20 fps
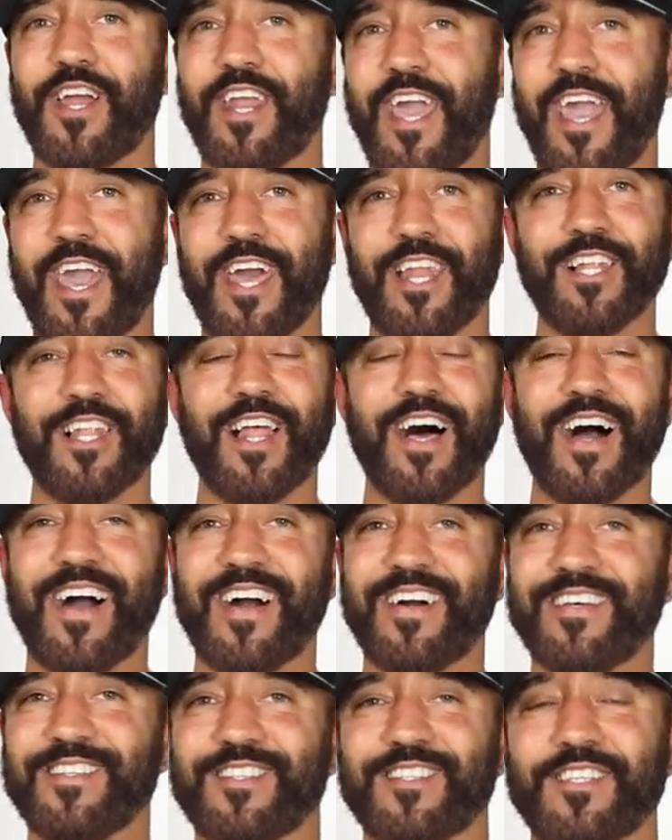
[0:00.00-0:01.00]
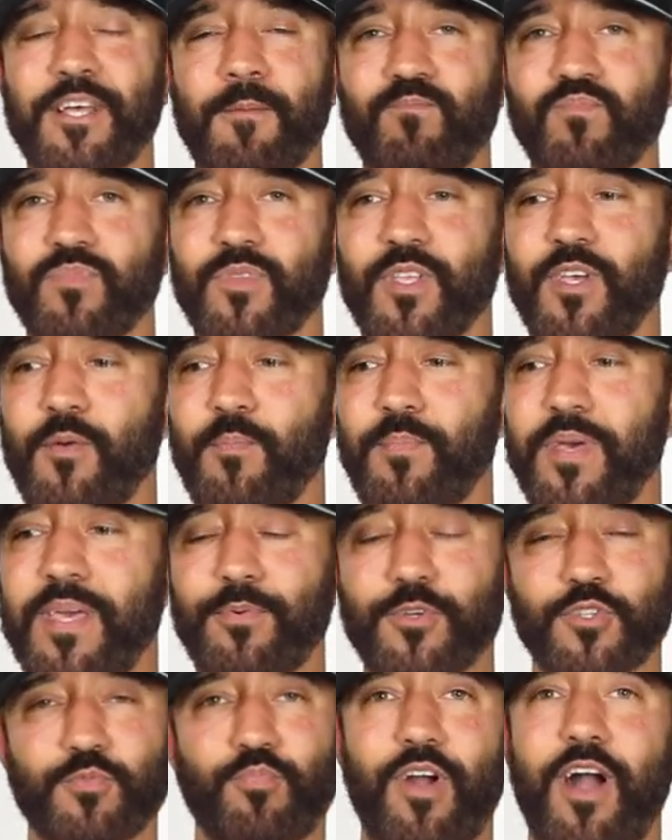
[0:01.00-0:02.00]
to analyze
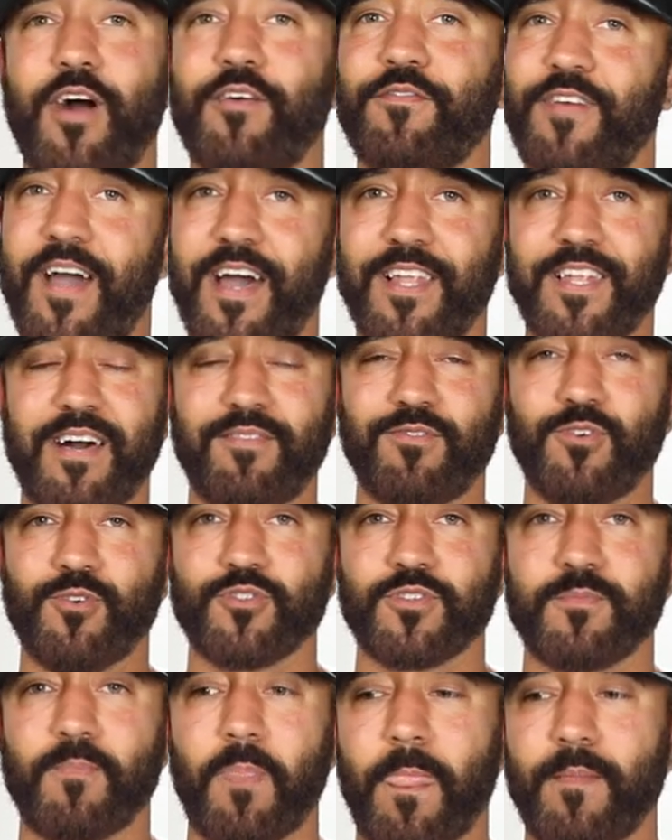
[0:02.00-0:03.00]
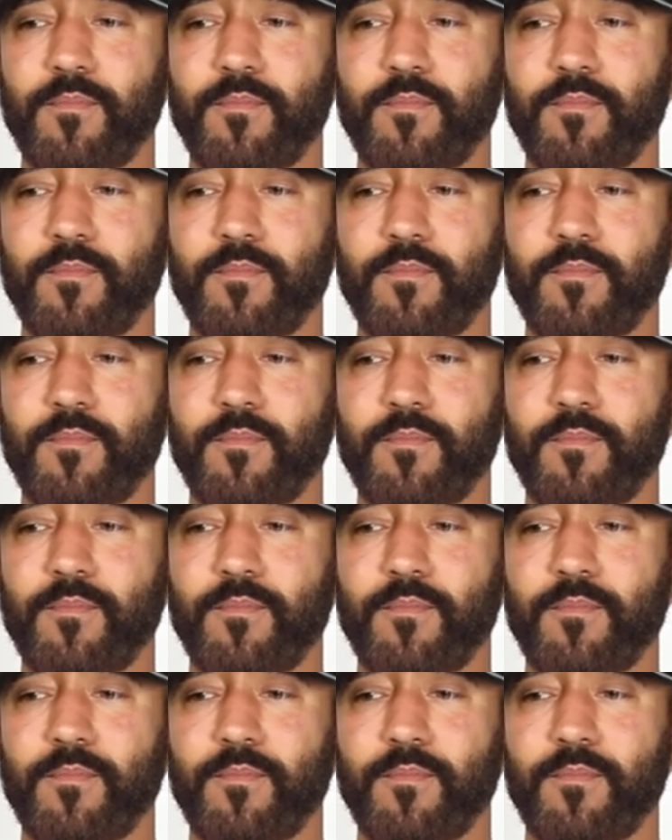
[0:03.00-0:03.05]
people's brown fat levels.